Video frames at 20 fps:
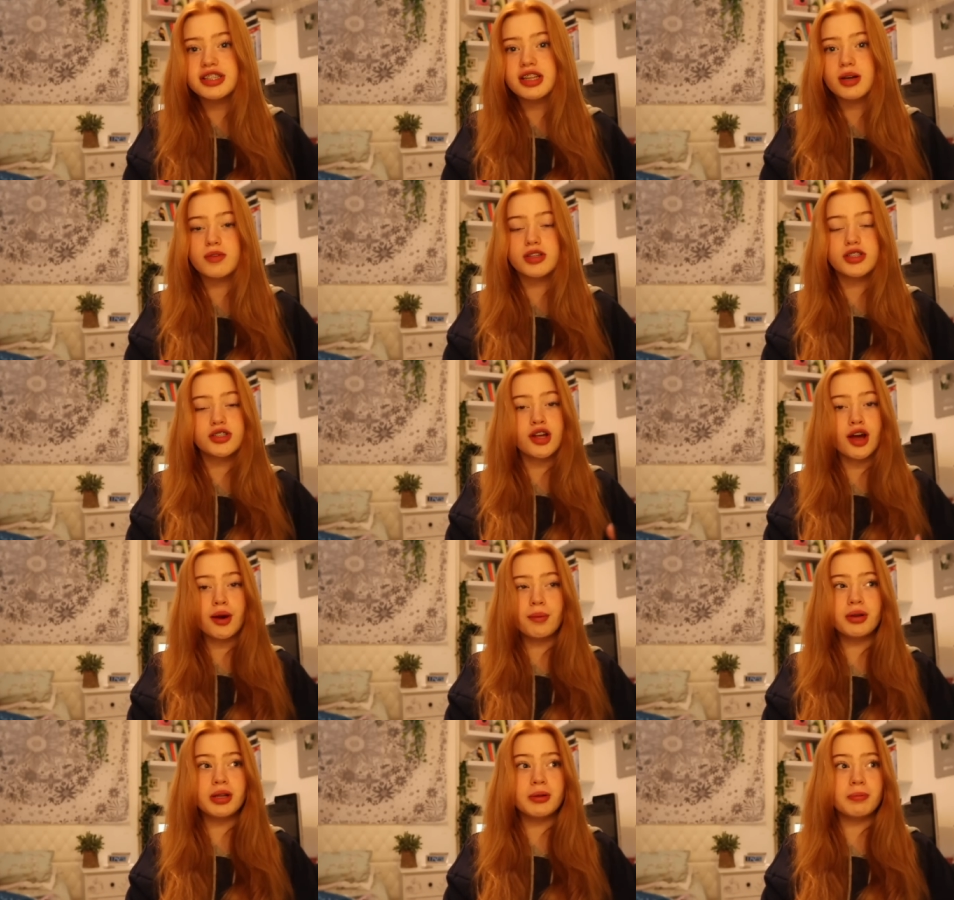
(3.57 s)
There were
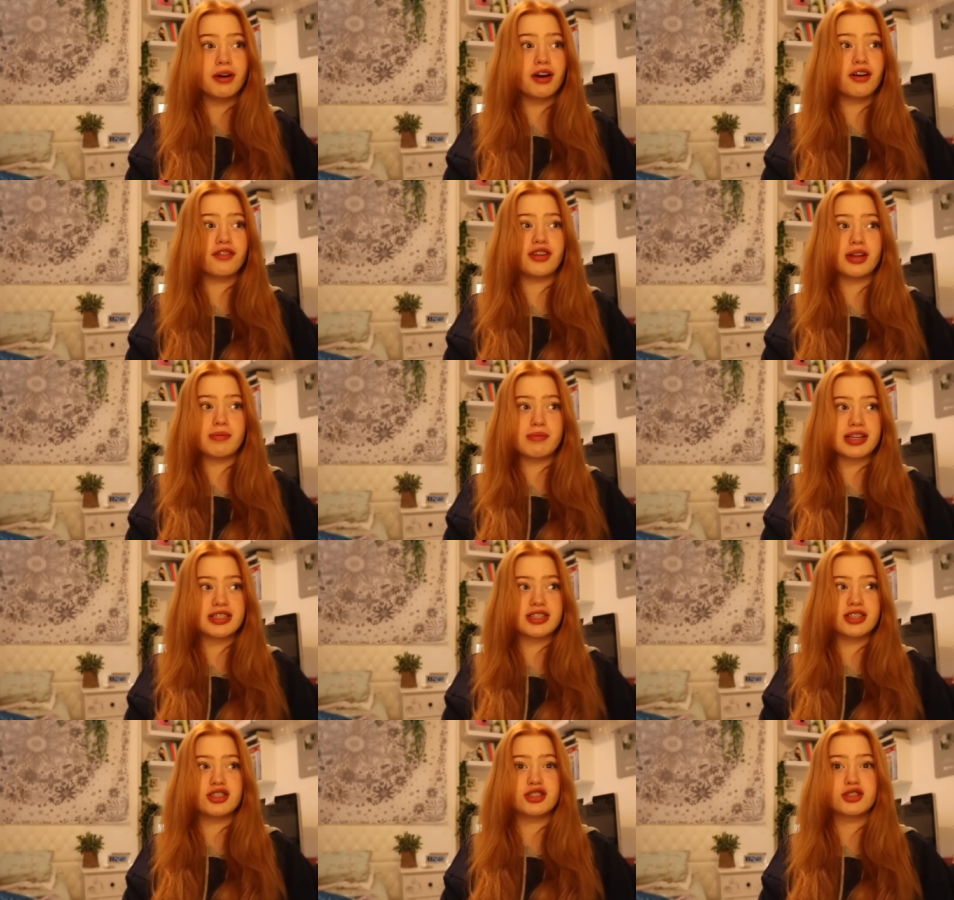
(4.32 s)
so many birthday
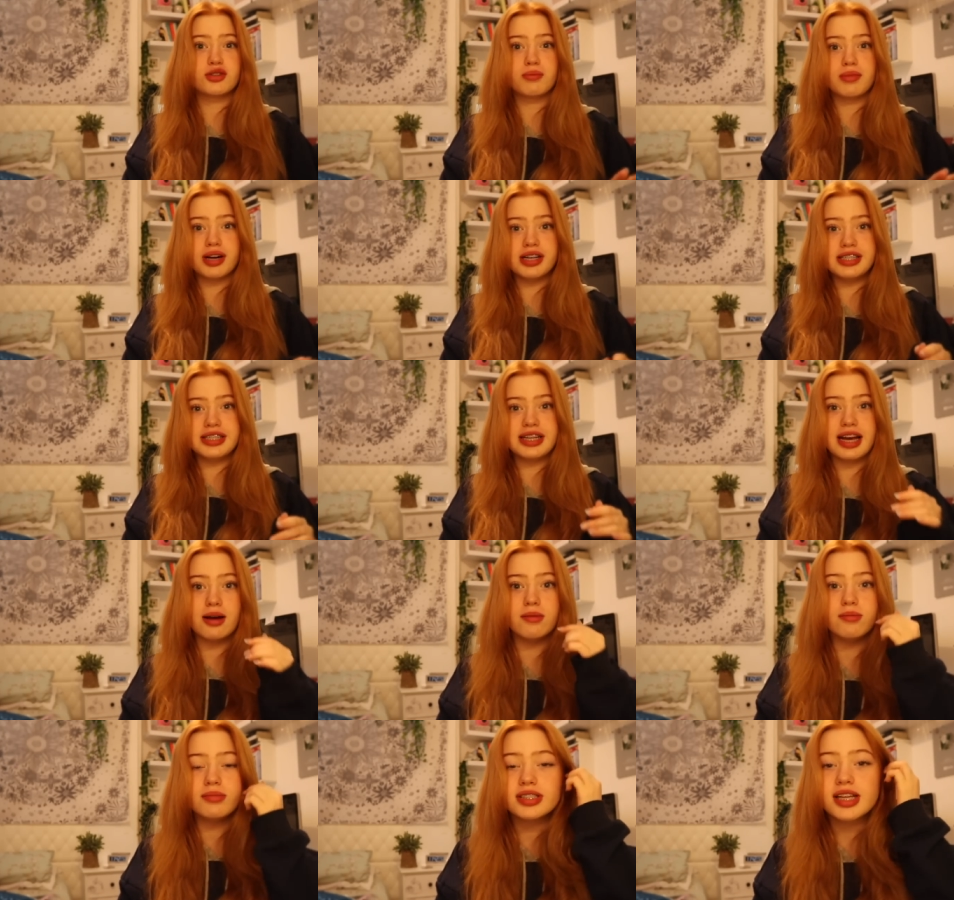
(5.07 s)
messages on my D
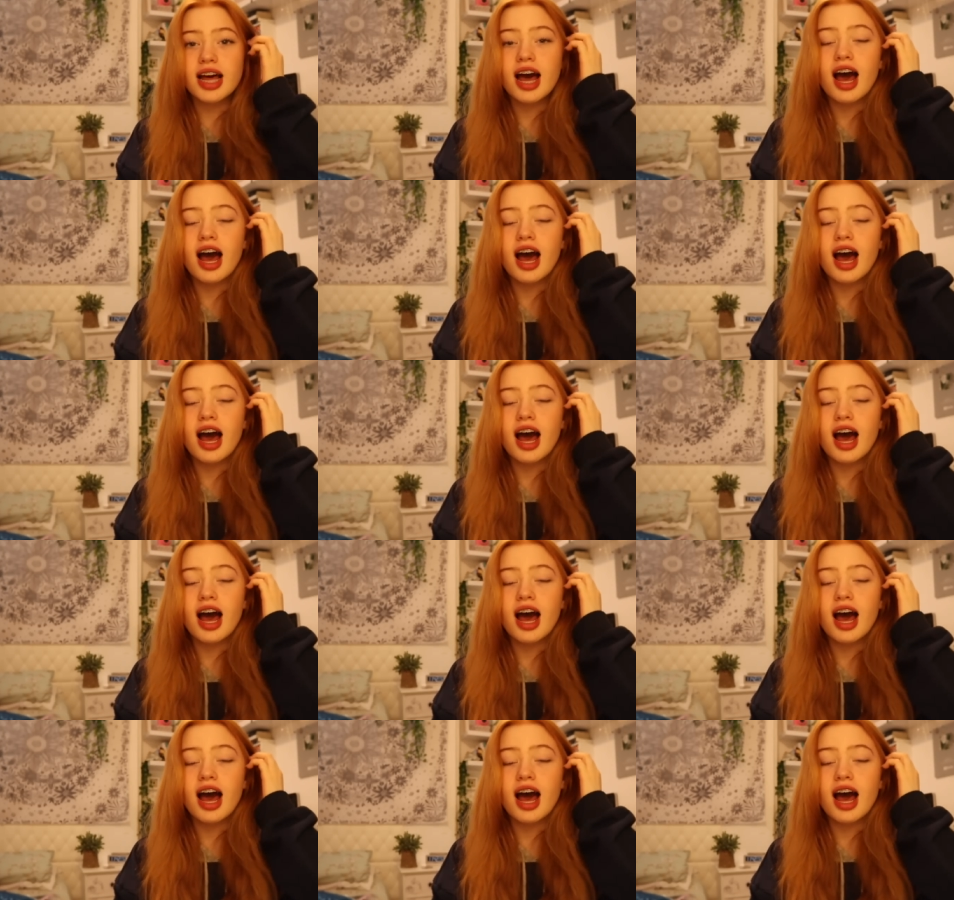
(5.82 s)
Ms.